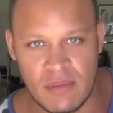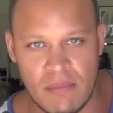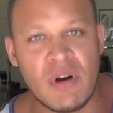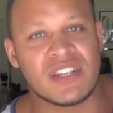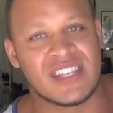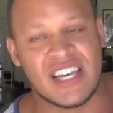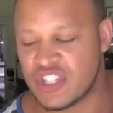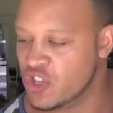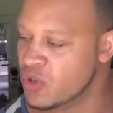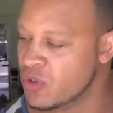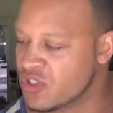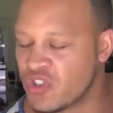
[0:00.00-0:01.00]
must get
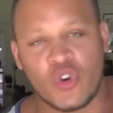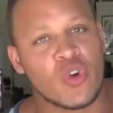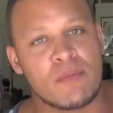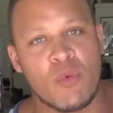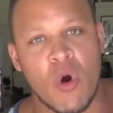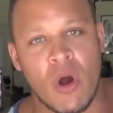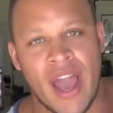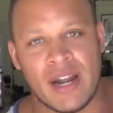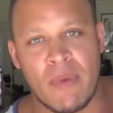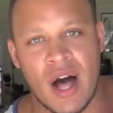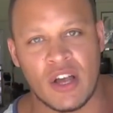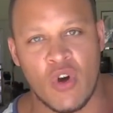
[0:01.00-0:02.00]
you to secrete more
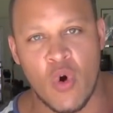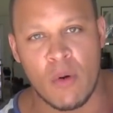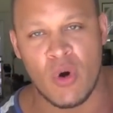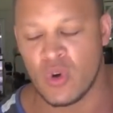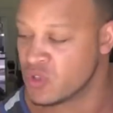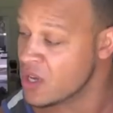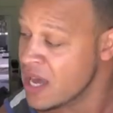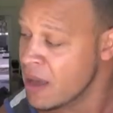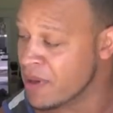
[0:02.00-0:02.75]
anabolic hormones,